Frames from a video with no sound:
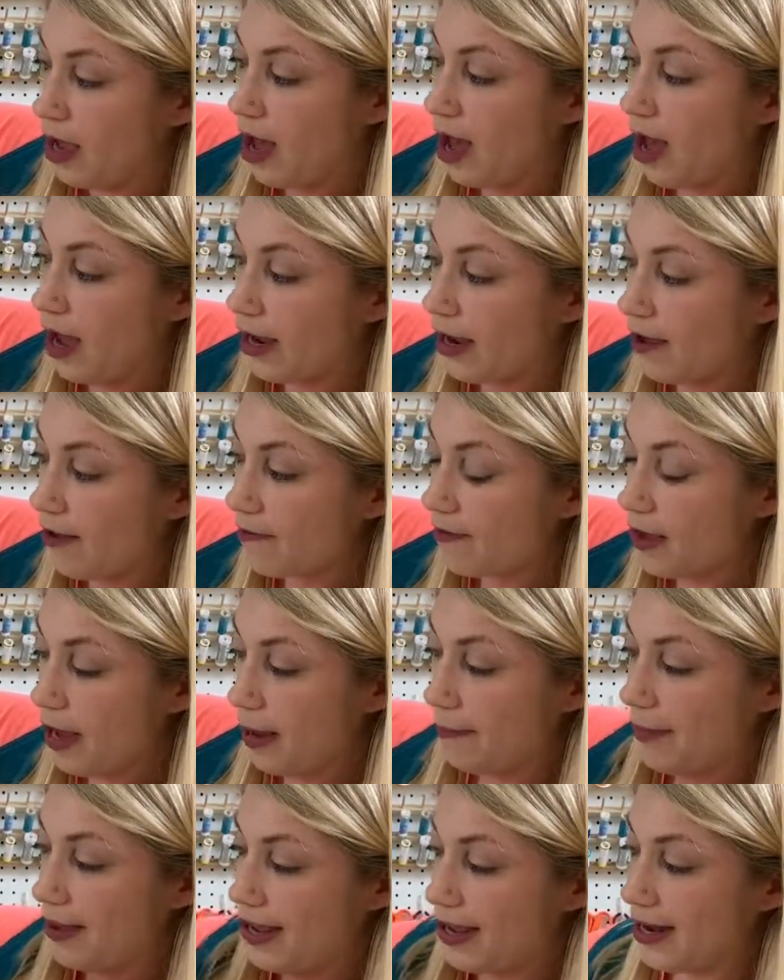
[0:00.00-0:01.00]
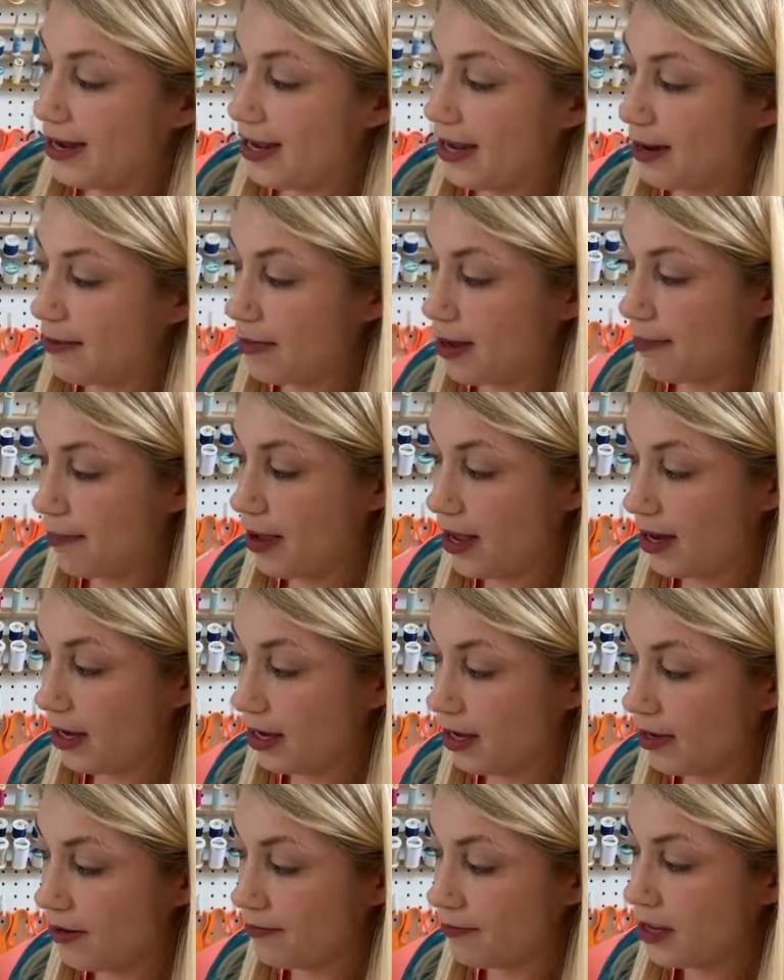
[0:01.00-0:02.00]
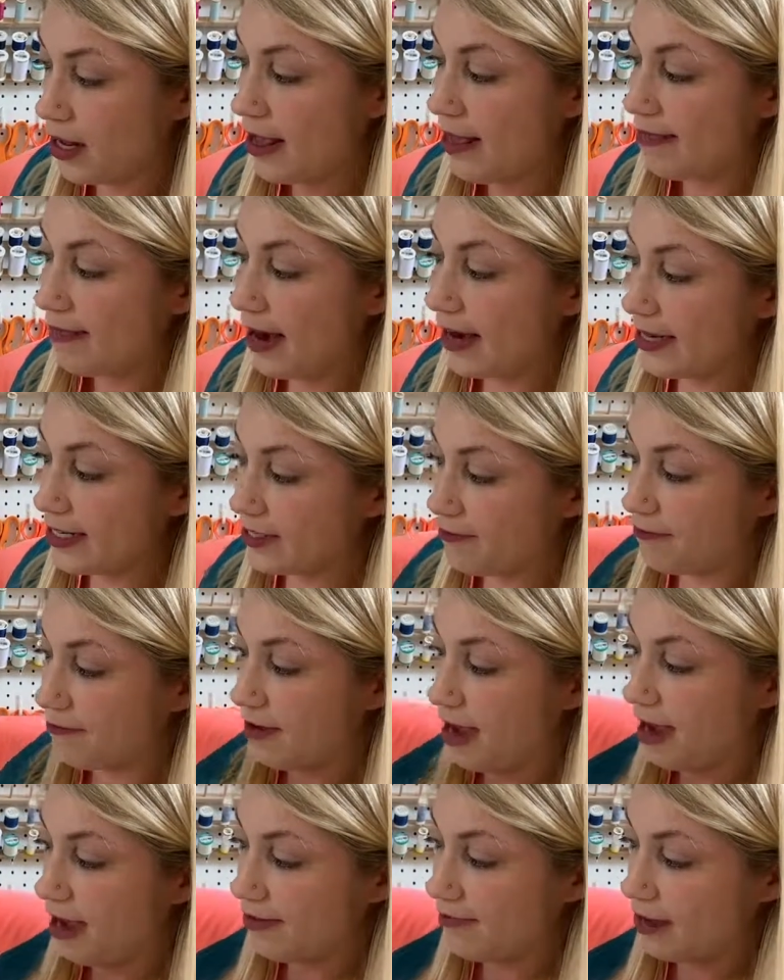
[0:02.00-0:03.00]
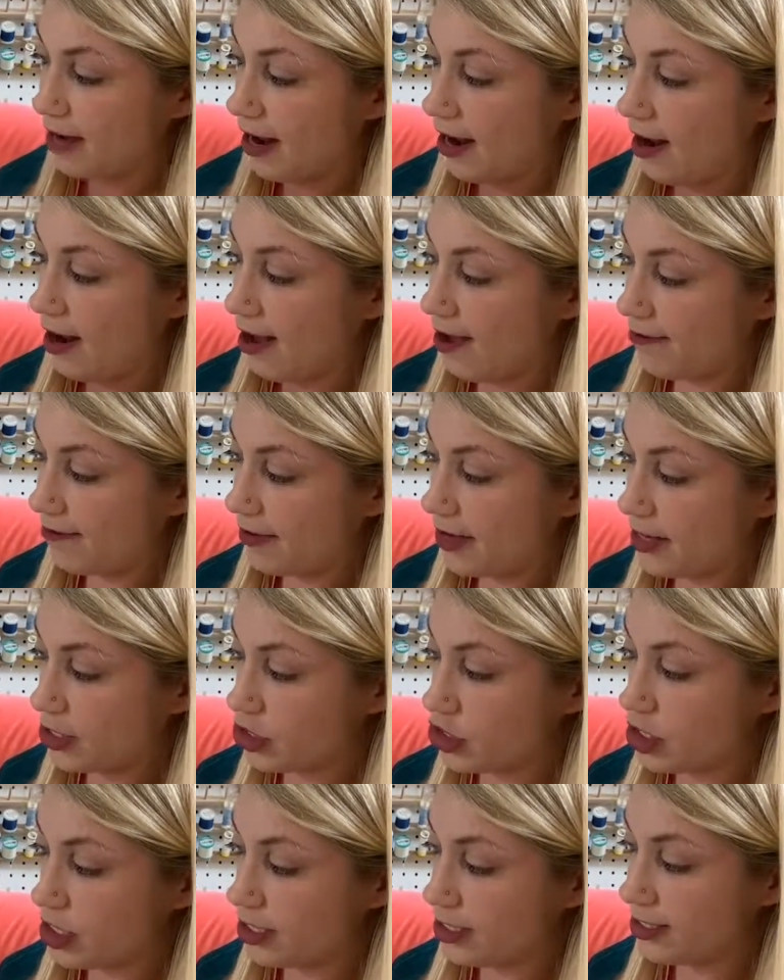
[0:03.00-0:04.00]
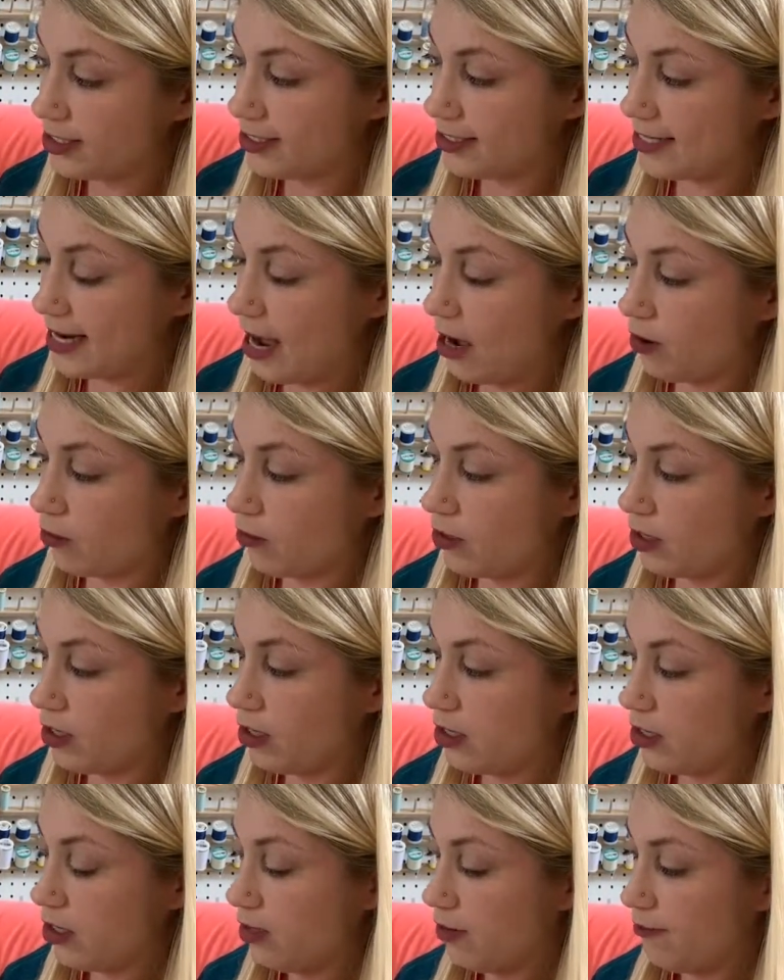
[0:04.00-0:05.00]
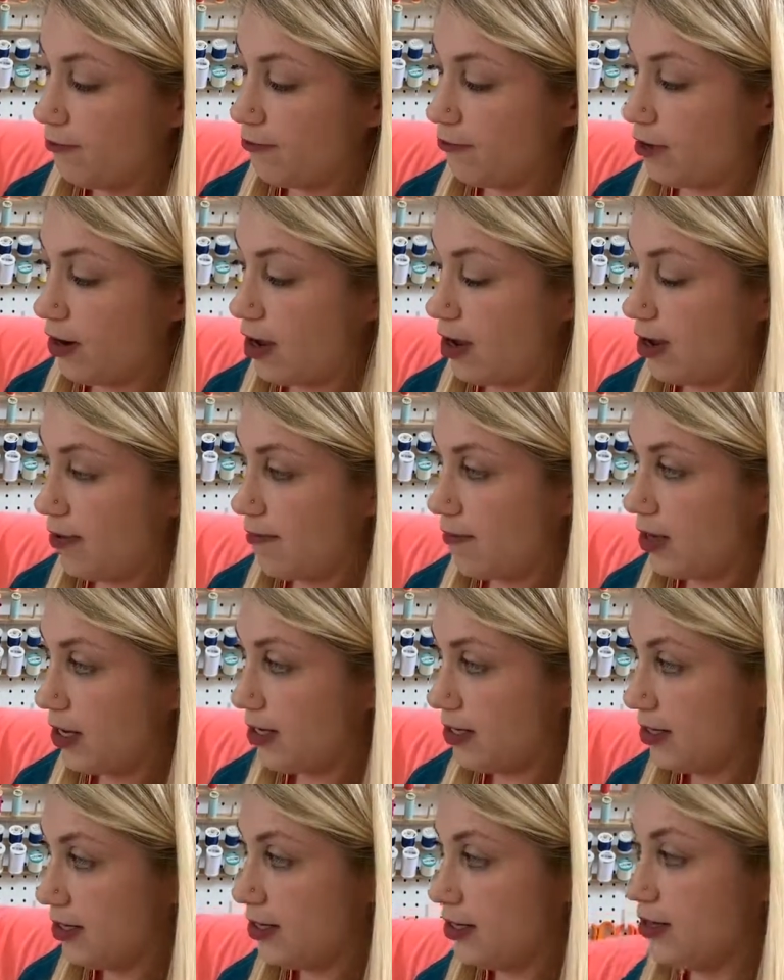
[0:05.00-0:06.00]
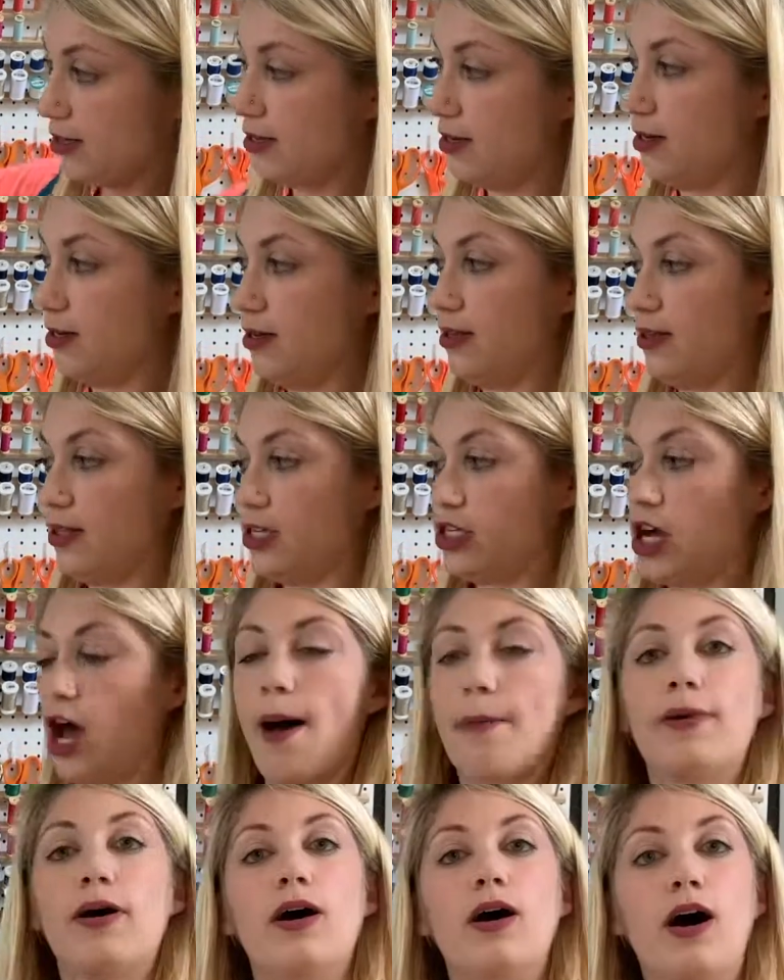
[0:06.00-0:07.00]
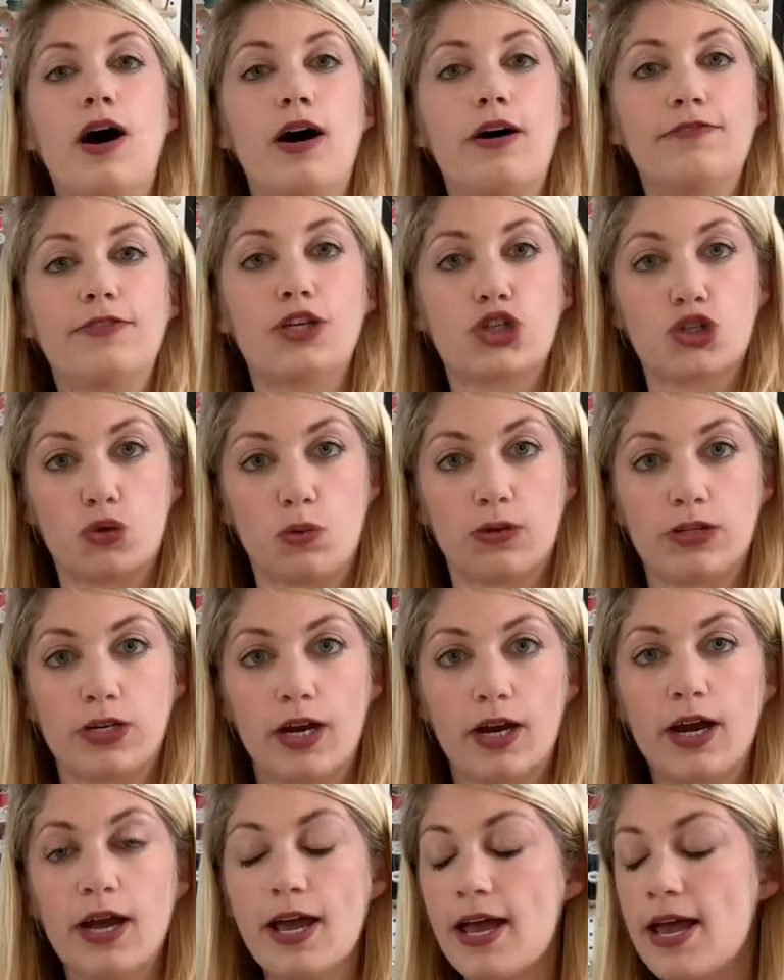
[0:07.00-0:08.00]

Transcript: I have a pin in my mannequin that is 5.5 inches down from the top of the shoulder.